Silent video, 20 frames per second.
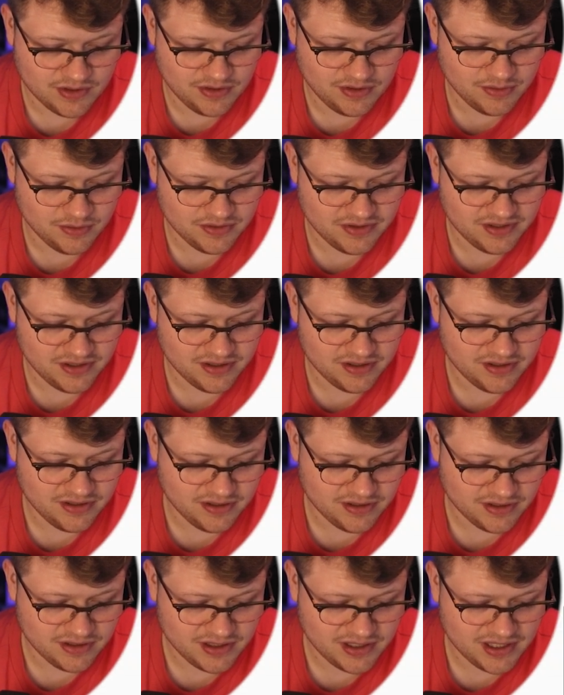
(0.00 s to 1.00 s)
use here
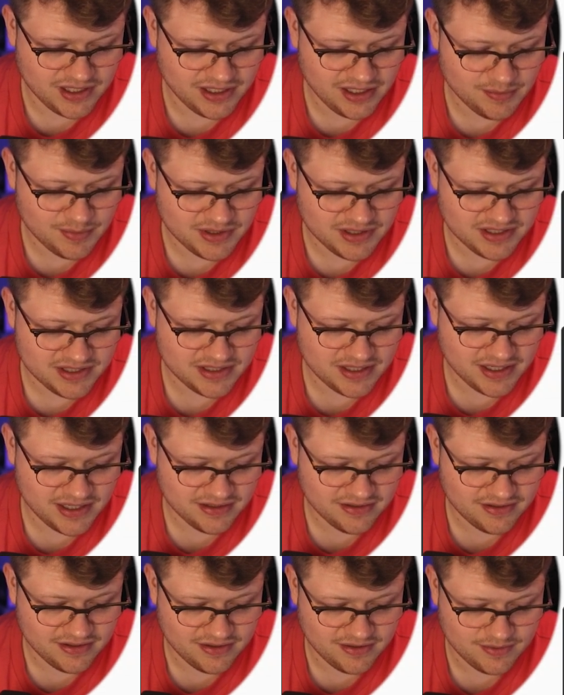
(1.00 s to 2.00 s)
a column
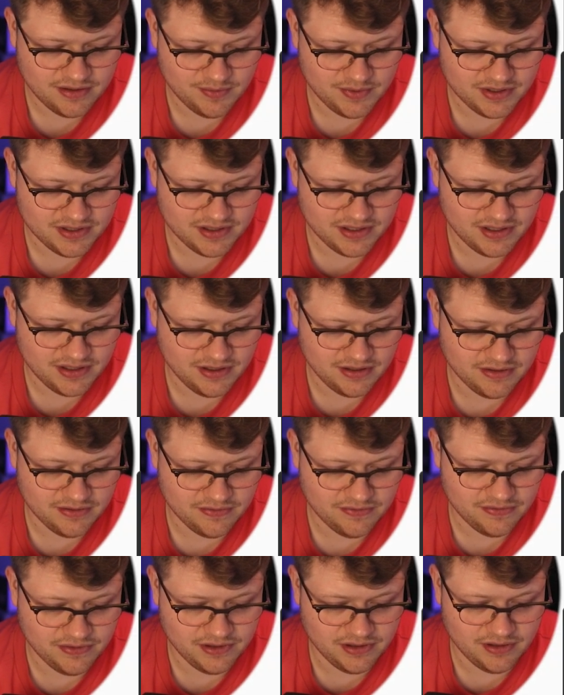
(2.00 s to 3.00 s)
instead. Let me say here
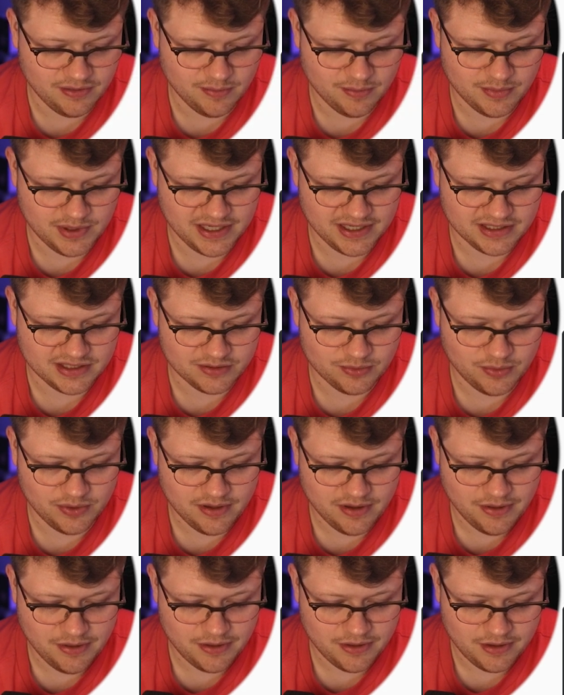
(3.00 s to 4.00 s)
fill max
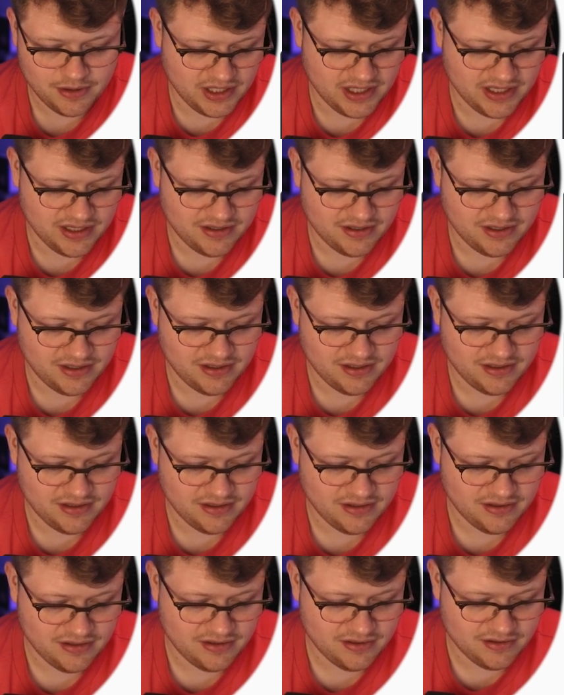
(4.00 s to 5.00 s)
width. We add
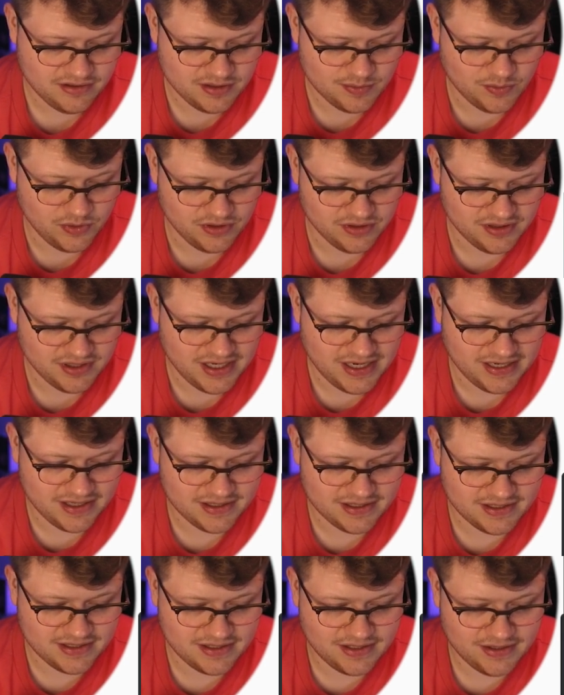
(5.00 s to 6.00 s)
a small
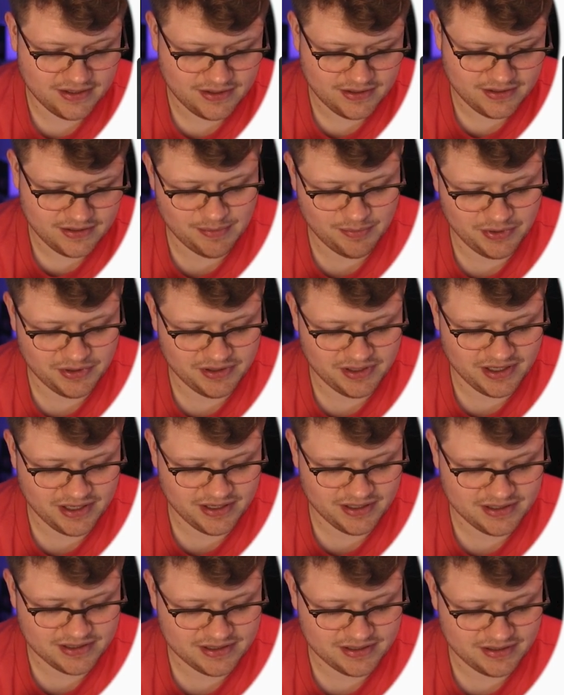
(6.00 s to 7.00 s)
text, sample
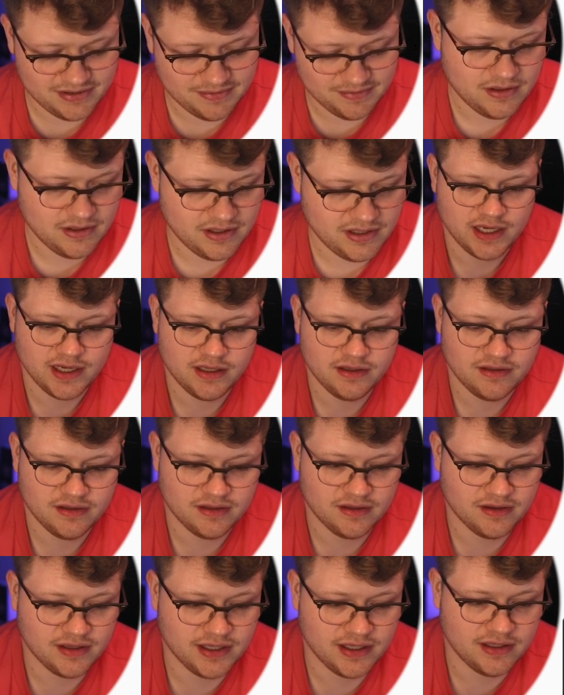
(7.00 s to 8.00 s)
text, and
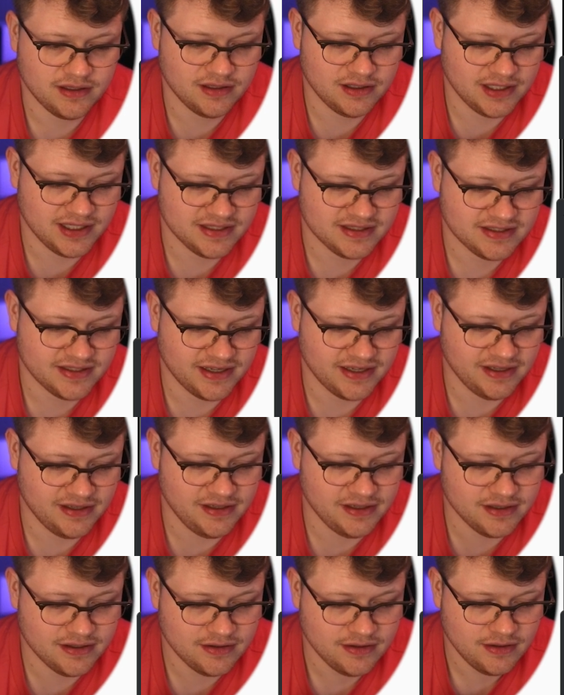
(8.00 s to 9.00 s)
then let's say
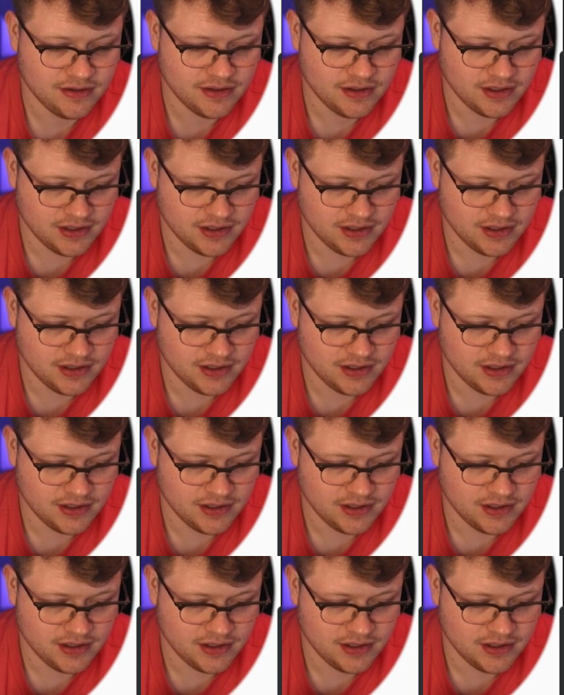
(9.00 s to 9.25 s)
here